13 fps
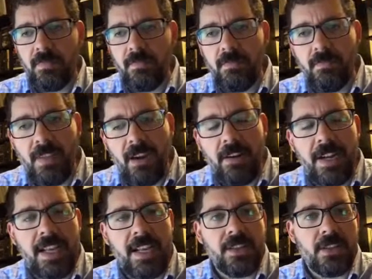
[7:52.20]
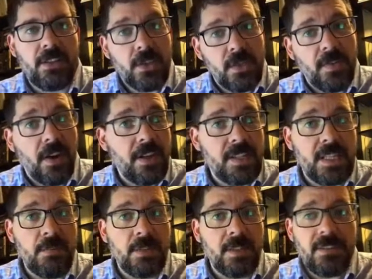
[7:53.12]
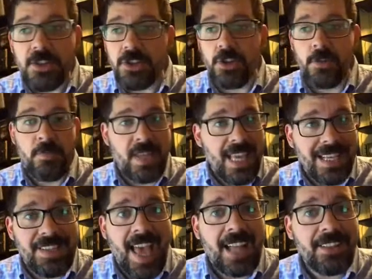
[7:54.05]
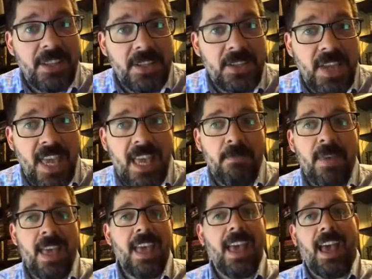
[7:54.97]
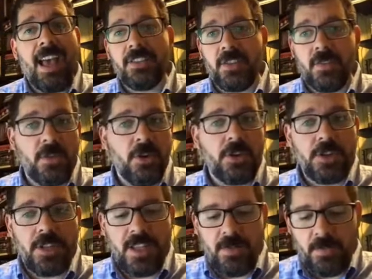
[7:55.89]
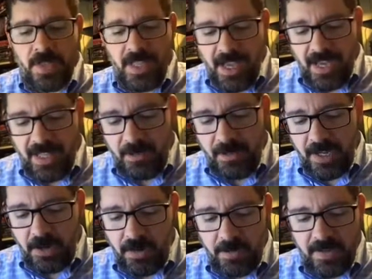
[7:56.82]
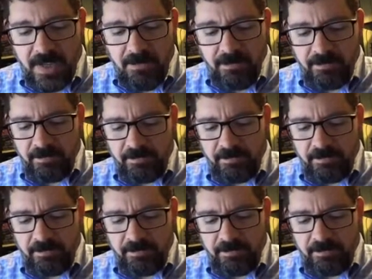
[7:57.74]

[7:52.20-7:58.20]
There it is. It looks very similar. Should be exactly the same as the version that we encrypted.